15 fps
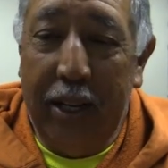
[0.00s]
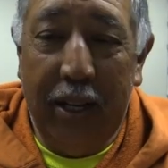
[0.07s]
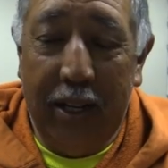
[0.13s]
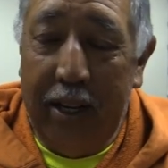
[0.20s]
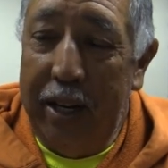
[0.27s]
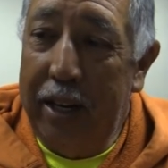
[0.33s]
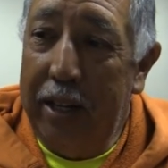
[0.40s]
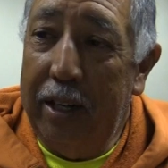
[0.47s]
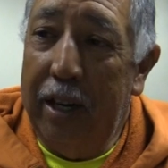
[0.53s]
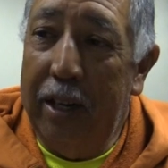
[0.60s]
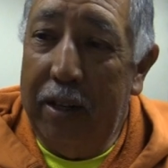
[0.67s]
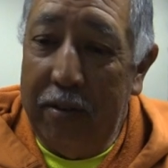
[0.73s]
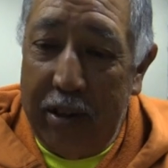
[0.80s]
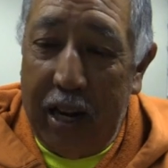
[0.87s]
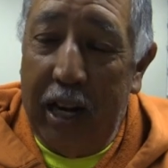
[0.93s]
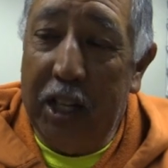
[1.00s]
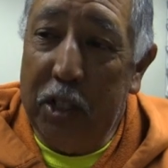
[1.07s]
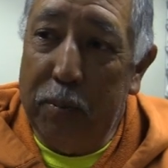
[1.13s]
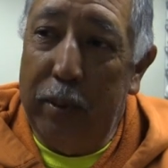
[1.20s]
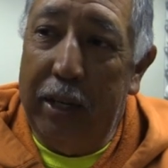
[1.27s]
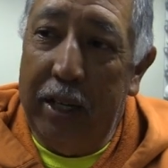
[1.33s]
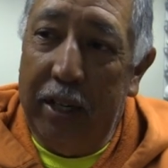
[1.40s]
And Alex
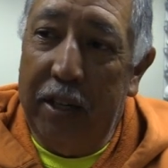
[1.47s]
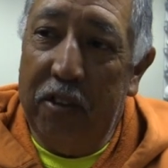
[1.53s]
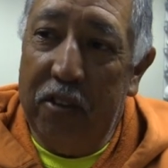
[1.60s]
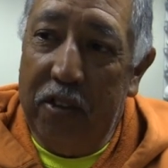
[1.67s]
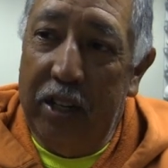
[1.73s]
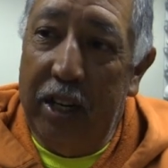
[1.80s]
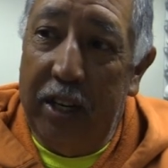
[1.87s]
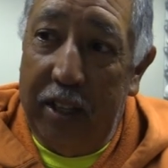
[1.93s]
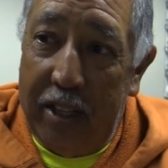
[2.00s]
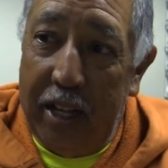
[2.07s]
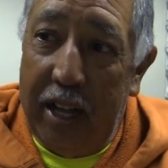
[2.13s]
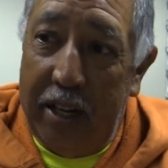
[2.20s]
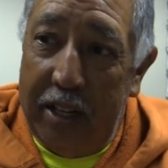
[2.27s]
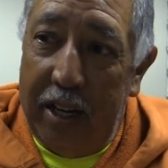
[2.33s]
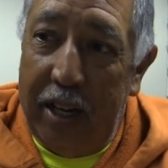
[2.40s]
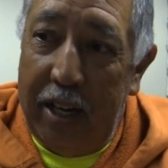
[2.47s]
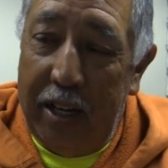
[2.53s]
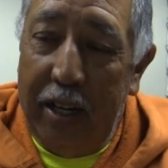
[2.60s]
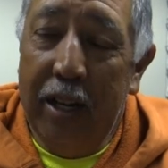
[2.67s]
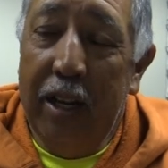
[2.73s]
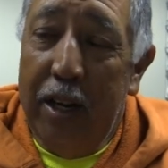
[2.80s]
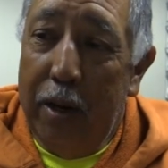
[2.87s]
Benitez did it that
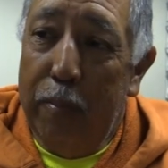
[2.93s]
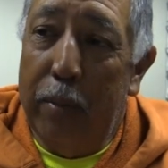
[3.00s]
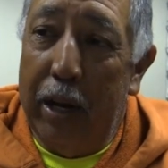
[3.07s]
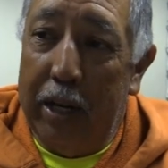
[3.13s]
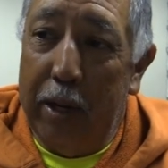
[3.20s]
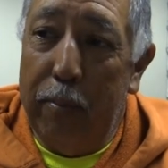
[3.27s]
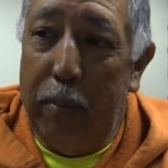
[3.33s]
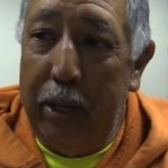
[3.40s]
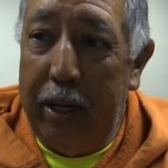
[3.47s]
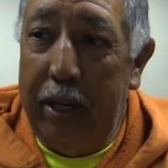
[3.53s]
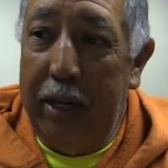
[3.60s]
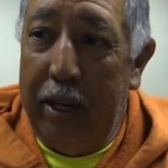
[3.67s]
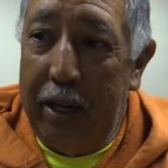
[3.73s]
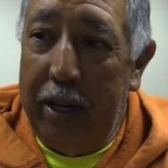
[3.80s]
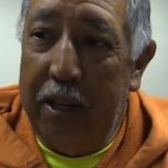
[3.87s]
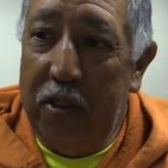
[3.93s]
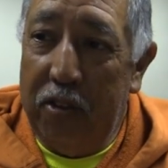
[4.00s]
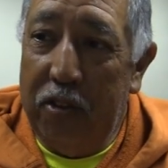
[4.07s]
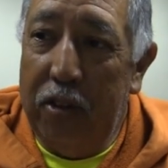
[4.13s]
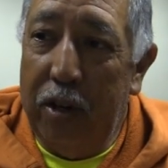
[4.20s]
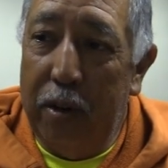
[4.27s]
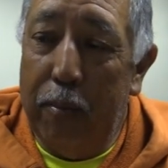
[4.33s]
day by competing
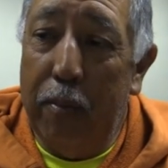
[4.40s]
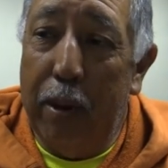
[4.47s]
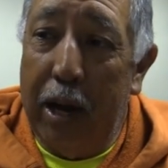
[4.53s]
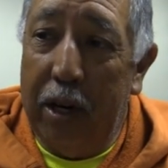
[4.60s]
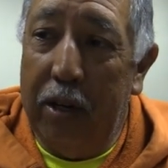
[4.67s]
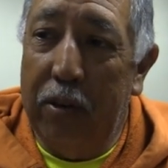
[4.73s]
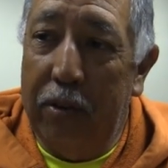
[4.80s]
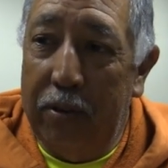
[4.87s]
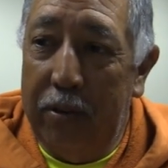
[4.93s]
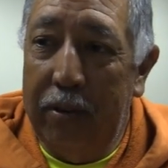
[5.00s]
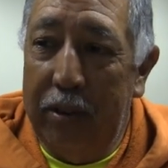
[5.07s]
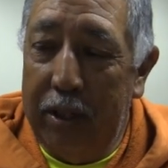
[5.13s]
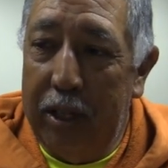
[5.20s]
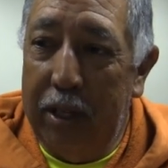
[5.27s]
against Michael.